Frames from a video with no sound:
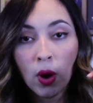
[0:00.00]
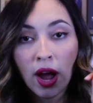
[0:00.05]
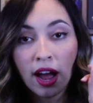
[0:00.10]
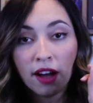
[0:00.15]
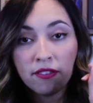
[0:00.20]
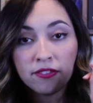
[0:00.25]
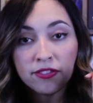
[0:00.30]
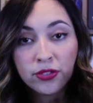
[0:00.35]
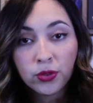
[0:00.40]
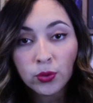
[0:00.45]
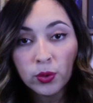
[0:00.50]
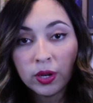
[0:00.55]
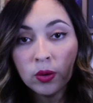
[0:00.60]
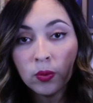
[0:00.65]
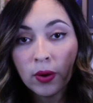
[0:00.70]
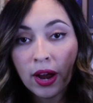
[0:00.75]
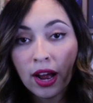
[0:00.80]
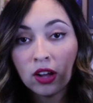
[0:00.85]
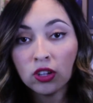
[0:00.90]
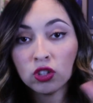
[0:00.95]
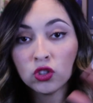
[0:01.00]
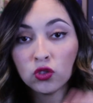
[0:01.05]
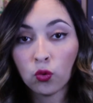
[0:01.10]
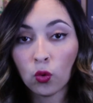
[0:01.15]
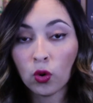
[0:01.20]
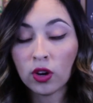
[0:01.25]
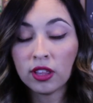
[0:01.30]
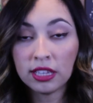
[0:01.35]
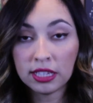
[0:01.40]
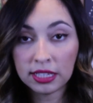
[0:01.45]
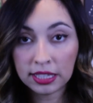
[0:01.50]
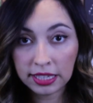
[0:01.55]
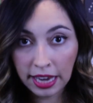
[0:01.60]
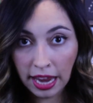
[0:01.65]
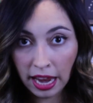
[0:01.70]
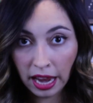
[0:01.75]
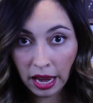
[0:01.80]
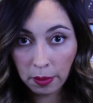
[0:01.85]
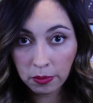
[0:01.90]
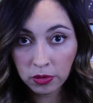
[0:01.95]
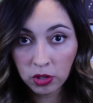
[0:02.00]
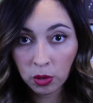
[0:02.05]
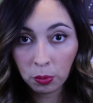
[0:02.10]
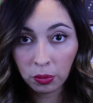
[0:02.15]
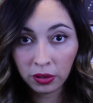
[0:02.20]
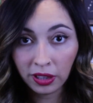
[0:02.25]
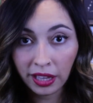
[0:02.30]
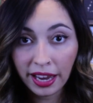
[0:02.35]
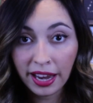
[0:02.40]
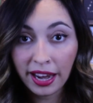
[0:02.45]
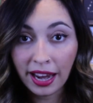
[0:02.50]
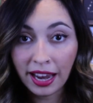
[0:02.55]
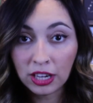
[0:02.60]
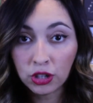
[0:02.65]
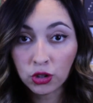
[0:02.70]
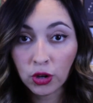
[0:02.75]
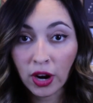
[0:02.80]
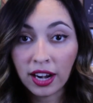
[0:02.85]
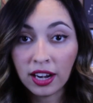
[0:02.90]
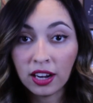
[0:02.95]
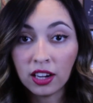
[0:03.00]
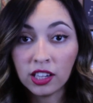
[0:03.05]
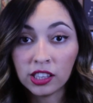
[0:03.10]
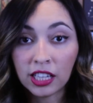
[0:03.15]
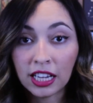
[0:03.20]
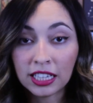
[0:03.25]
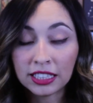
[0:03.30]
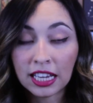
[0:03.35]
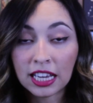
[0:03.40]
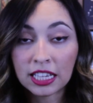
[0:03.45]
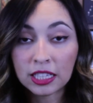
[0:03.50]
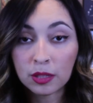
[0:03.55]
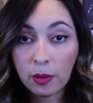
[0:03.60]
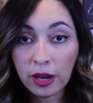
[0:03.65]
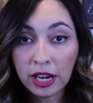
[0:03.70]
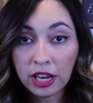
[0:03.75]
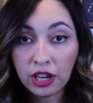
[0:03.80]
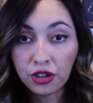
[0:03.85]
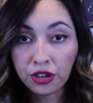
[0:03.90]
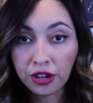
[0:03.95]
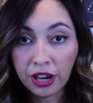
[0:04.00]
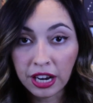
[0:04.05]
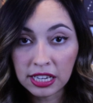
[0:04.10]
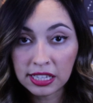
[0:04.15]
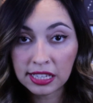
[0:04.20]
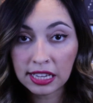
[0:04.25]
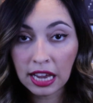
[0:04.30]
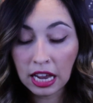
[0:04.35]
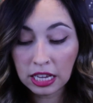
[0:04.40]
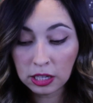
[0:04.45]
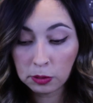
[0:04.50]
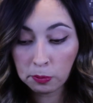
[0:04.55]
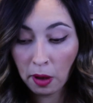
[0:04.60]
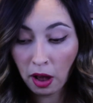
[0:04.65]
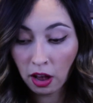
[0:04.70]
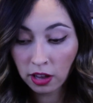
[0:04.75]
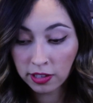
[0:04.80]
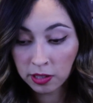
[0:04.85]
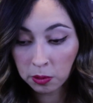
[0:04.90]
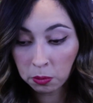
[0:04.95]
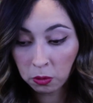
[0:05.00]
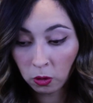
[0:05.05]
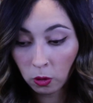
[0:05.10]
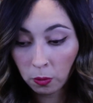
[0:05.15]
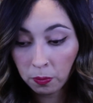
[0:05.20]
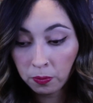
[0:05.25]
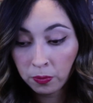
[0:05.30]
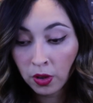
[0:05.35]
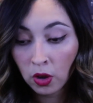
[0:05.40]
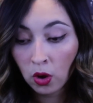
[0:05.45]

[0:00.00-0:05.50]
have 3 rounds for this game to play and try to collect as many crates as possible.